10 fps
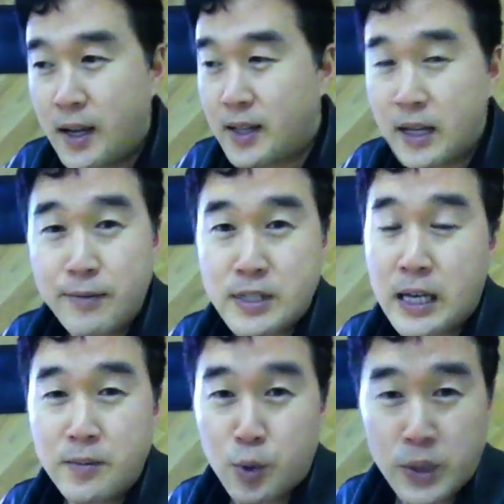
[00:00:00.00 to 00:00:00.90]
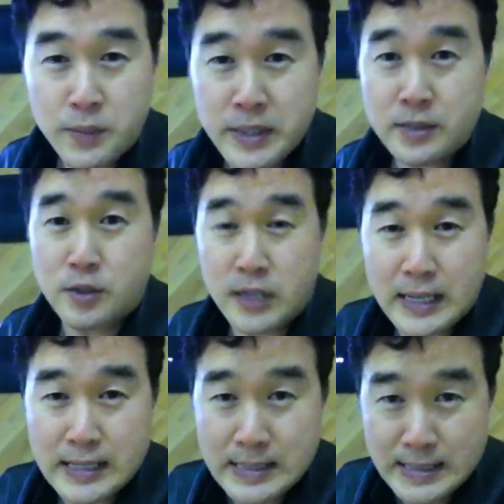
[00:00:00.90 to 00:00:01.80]
and every 10-20 minutes you're
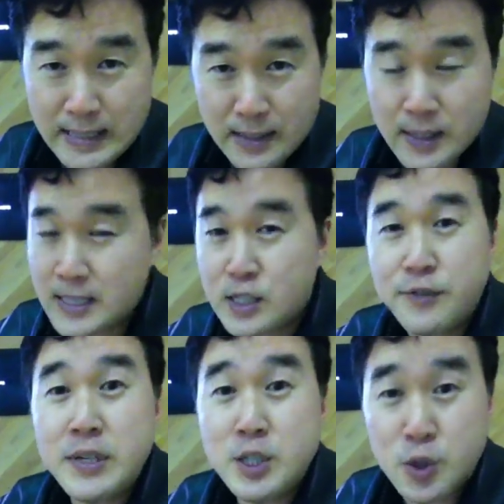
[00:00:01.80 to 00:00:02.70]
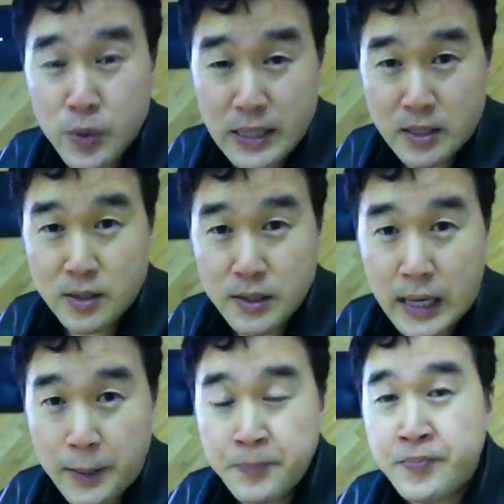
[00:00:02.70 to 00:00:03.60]
getting a sale. It just feels great to do
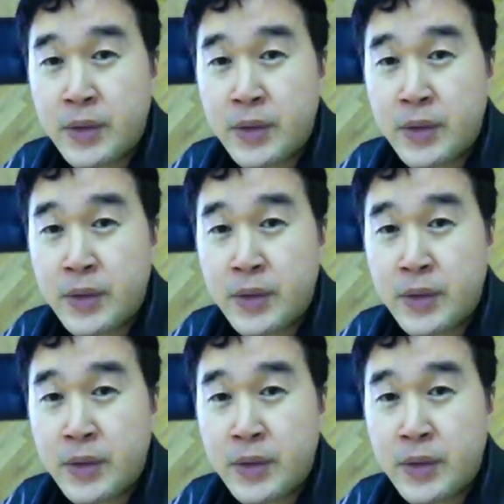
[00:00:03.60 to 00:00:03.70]
that.